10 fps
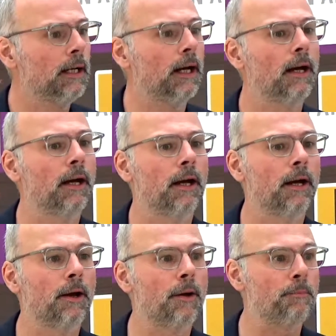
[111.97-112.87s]

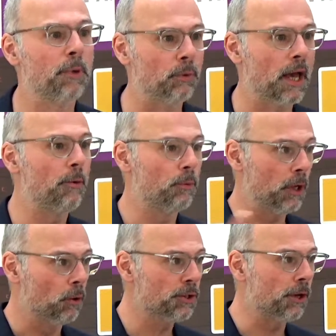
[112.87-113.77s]
But we
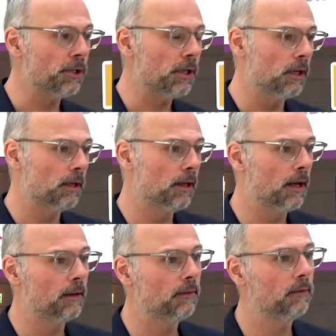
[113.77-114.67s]
also see
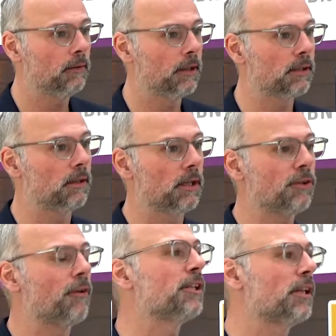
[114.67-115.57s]
that this
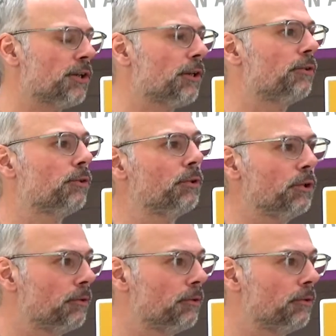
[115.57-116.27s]
transition to